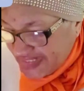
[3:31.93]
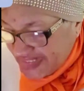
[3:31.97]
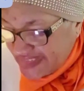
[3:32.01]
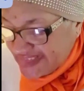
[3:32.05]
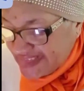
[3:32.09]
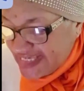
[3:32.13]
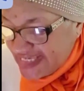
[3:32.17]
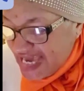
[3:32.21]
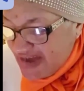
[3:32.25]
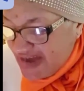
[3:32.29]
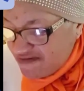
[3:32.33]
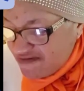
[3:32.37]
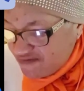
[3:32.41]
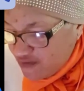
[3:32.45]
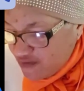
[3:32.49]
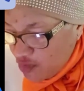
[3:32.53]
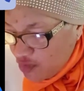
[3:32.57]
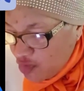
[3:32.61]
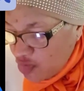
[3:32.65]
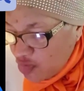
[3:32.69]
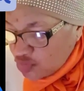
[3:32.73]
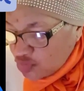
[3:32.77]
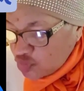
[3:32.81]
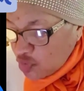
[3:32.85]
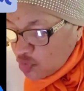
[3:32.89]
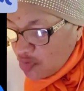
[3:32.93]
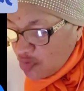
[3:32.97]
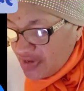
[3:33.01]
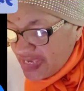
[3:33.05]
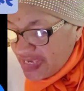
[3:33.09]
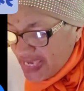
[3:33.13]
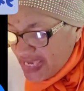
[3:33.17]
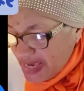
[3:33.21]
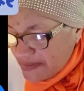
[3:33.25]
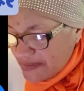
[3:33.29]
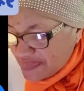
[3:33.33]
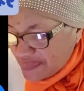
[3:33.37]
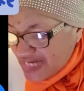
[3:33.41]
Therefore, to
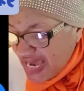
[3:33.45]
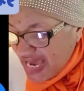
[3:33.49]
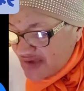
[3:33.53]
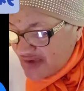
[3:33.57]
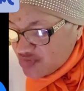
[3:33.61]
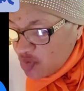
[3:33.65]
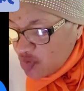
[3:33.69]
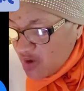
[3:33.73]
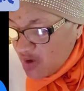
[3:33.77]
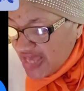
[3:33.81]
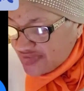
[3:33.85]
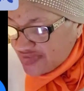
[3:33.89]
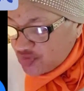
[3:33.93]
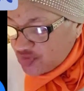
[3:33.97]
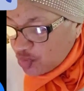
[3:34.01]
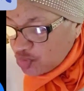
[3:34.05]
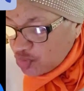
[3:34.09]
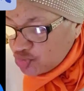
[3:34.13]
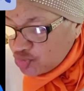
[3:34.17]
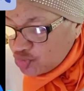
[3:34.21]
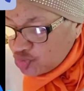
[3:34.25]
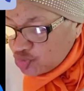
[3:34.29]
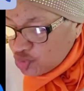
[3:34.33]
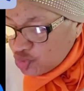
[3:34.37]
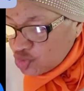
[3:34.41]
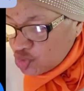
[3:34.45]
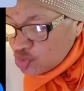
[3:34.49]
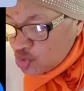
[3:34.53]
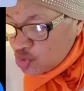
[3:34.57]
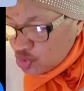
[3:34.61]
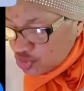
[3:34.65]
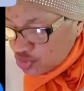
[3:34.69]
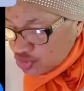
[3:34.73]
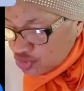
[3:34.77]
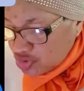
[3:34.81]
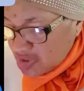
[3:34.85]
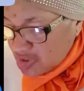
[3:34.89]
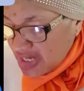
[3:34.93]
him that knoweth to do
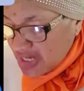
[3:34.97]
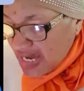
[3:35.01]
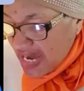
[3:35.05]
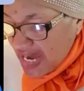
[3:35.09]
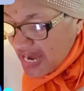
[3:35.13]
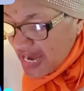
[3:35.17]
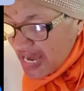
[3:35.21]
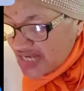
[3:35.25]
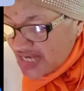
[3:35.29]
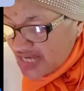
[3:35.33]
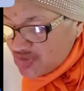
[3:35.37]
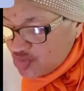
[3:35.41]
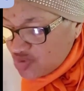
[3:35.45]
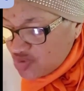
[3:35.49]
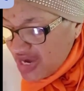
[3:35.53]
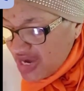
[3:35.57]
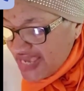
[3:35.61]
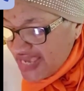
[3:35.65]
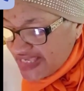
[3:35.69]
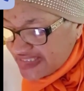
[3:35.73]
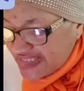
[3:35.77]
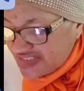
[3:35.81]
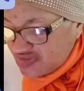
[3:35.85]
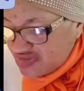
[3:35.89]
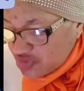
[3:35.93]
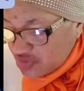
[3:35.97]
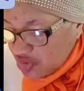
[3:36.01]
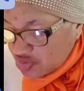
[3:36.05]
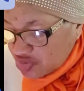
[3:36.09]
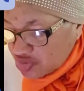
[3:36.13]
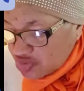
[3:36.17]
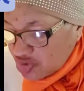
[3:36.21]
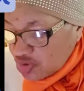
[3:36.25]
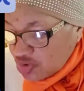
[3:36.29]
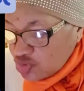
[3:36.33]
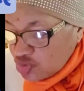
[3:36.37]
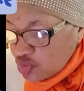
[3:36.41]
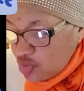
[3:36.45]
good and doeth it not,
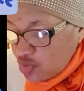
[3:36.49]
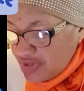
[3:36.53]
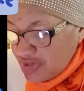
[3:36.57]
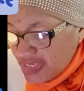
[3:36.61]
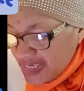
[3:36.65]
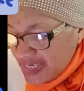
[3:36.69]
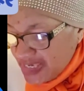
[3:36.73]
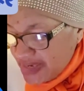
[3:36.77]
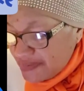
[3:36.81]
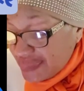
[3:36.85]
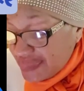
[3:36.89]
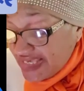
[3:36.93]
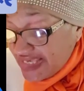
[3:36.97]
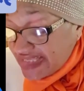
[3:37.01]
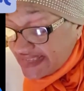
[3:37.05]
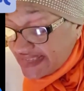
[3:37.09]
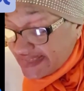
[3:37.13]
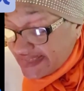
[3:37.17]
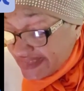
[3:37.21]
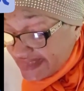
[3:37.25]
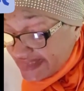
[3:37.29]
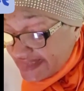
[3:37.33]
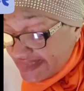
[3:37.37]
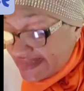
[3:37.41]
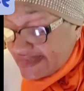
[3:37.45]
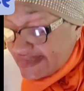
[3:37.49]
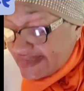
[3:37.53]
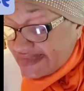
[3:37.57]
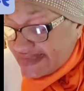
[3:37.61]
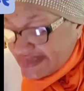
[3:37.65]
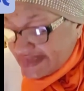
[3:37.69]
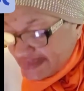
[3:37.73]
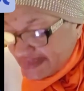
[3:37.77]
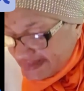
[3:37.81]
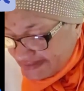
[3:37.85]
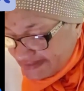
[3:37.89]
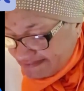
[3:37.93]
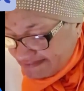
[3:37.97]
to him it is
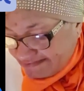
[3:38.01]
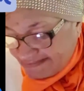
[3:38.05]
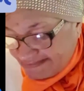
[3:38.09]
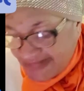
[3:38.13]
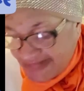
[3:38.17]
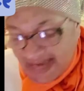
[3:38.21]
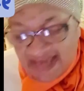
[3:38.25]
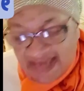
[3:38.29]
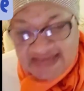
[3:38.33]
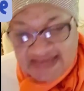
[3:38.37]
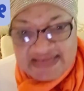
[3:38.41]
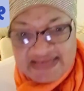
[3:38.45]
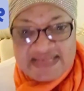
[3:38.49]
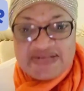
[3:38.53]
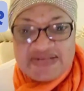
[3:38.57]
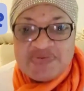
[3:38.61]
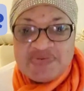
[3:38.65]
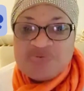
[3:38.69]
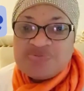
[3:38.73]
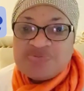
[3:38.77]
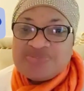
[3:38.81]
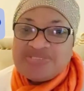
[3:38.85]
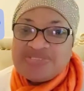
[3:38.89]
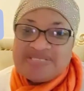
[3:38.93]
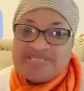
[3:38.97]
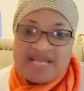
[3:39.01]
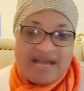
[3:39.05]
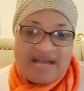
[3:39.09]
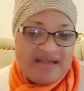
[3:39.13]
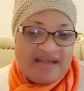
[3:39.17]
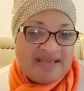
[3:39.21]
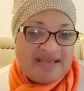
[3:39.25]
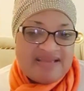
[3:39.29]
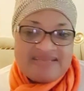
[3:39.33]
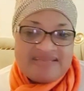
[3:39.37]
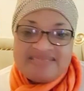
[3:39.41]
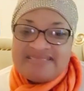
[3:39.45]
sin. Hallelujah.